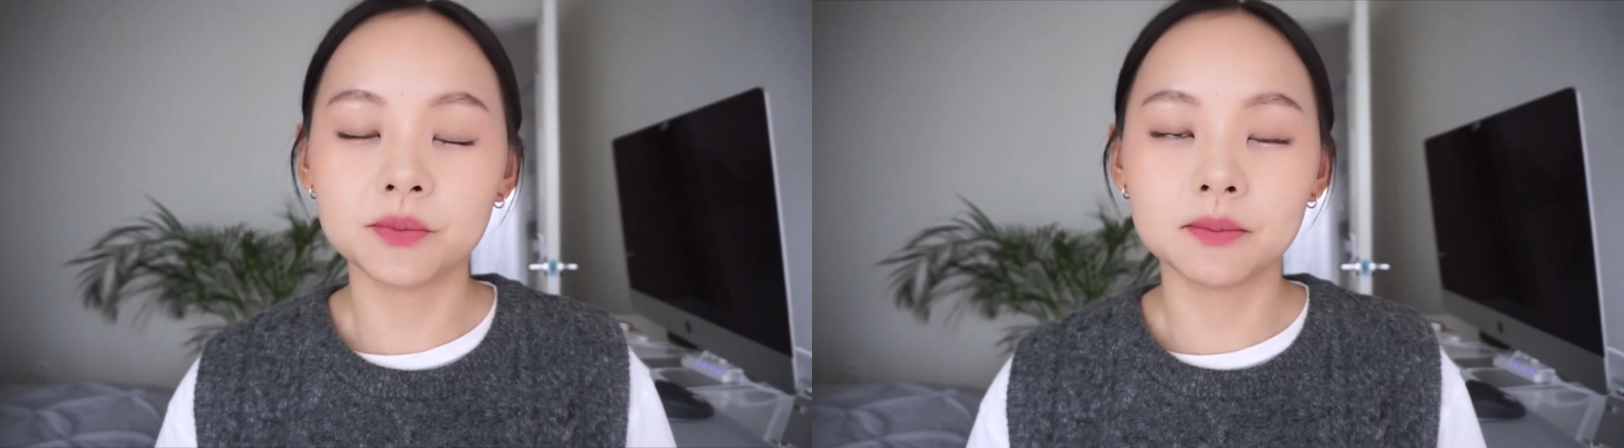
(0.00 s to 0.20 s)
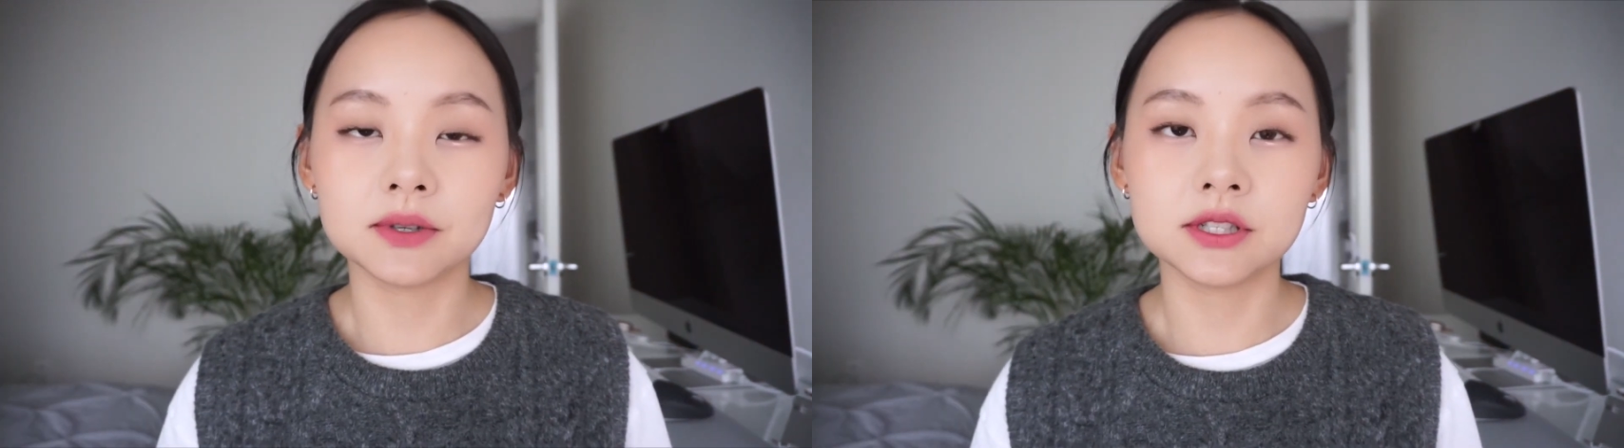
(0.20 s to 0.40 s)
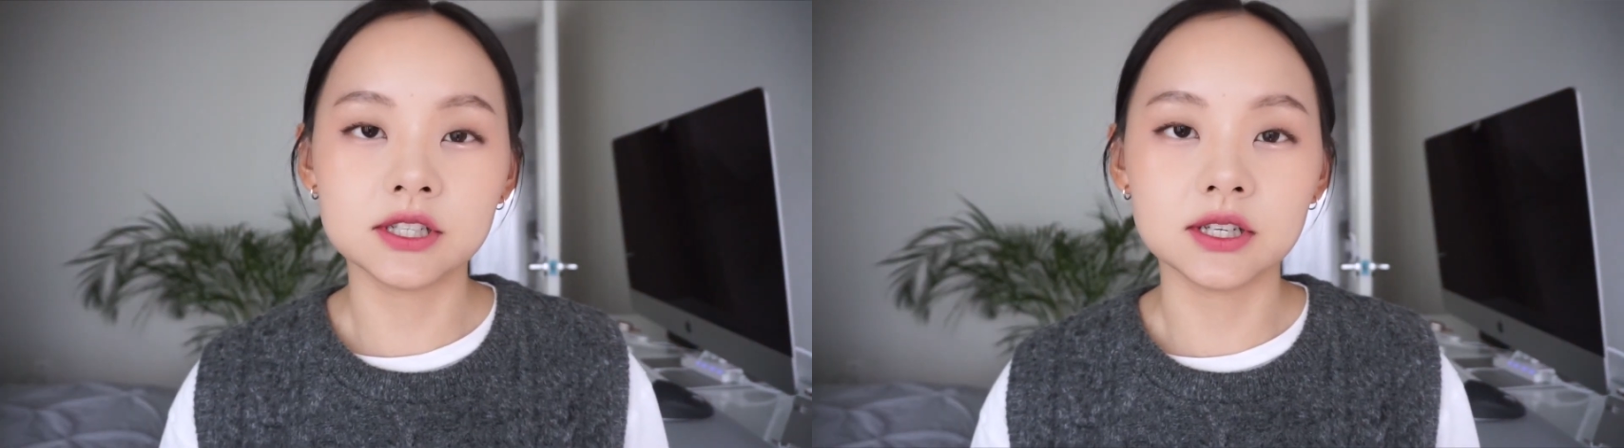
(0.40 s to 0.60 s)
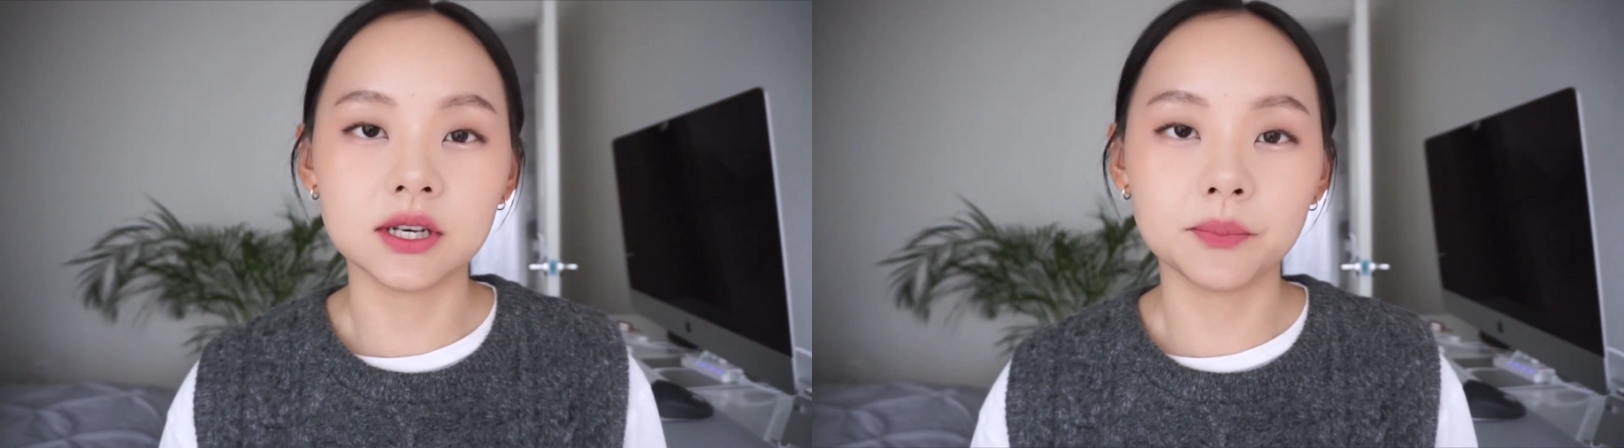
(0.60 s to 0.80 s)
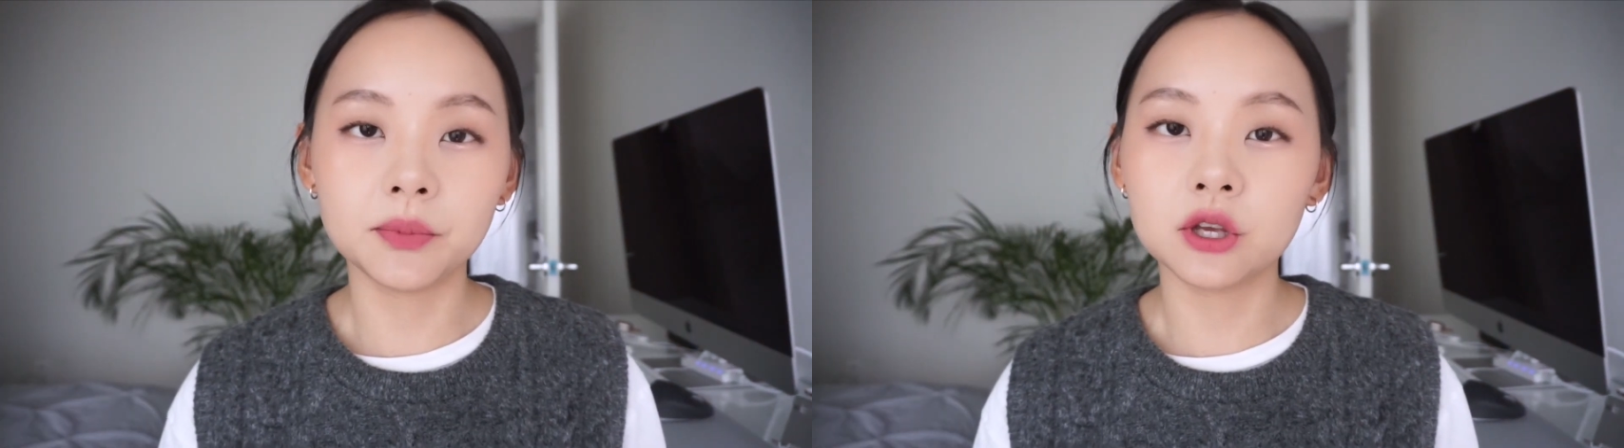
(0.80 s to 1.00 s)

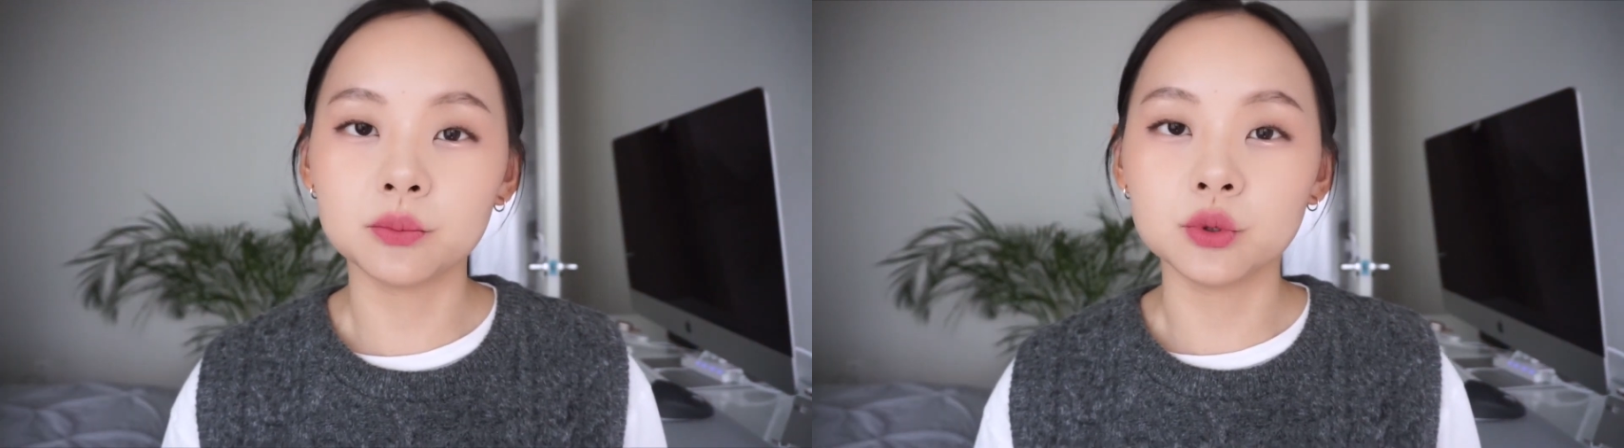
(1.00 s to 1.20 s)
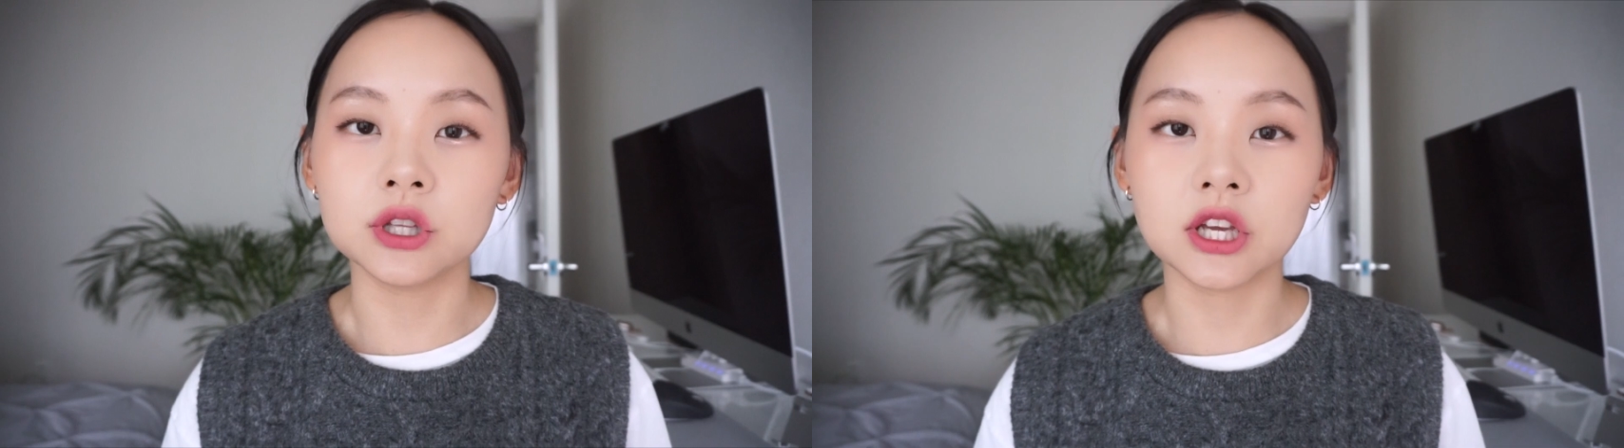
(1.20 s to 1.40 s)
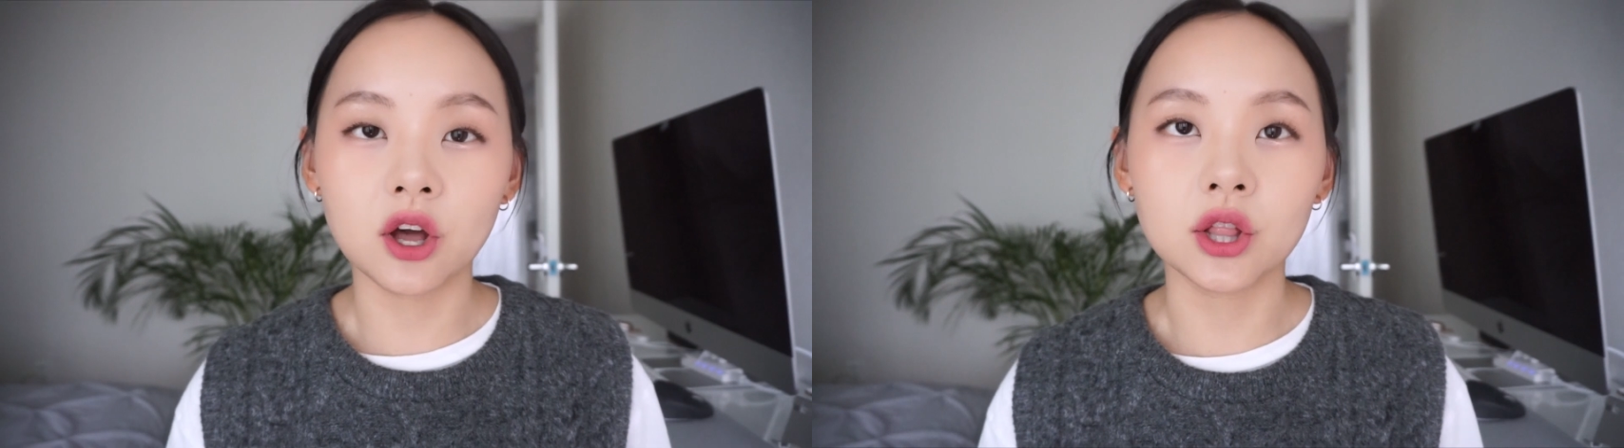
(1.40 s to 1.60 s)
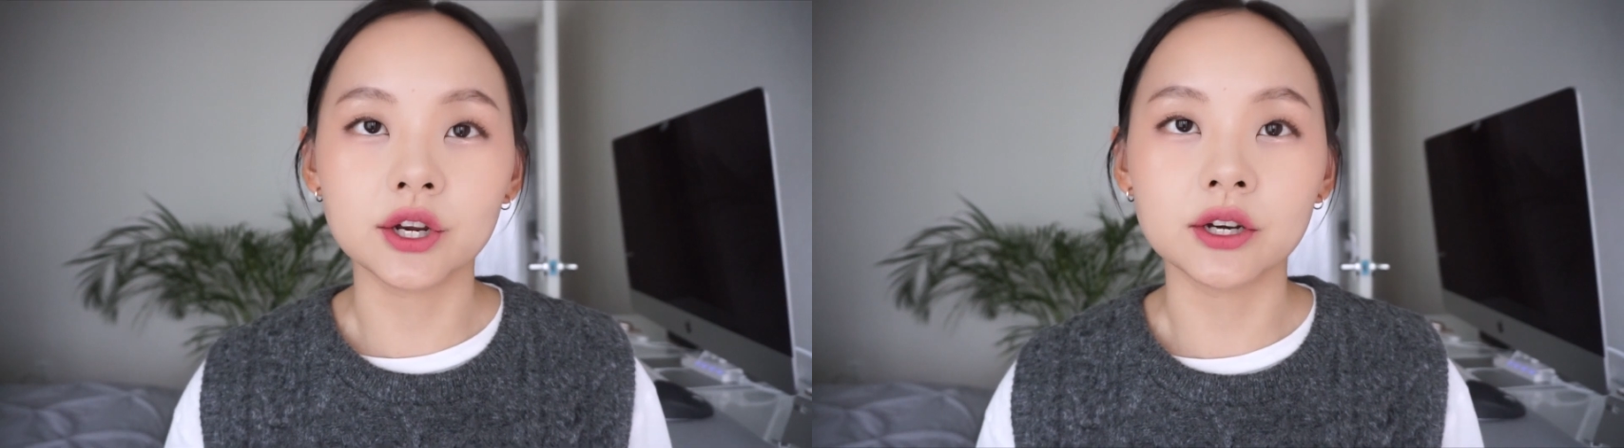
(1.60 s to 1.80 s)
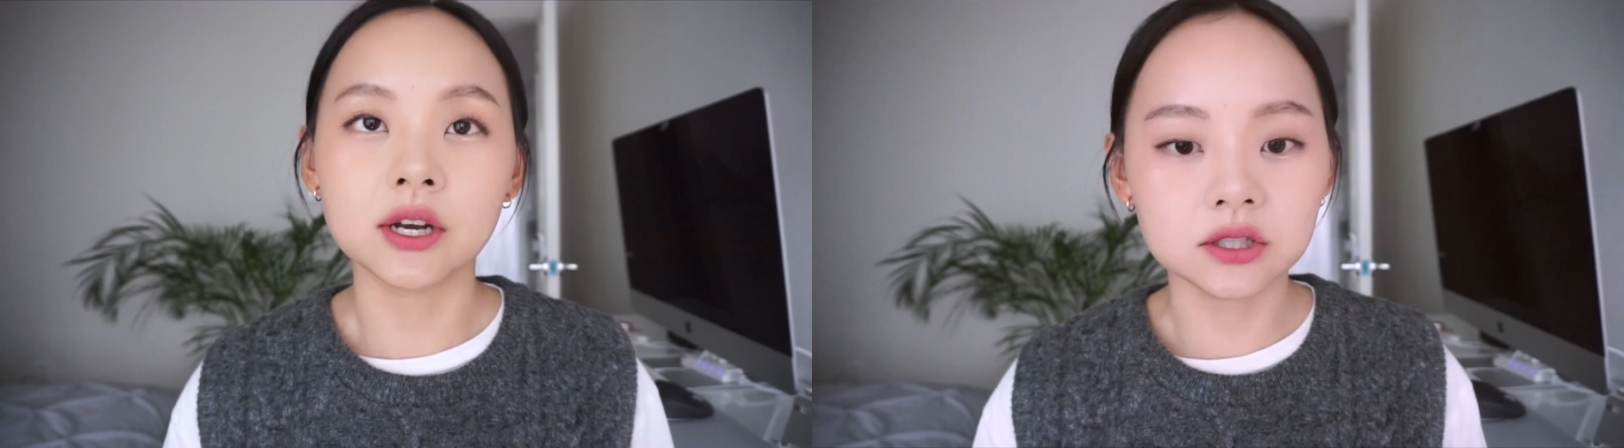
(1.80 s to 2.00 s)
pigmented pink wooly color.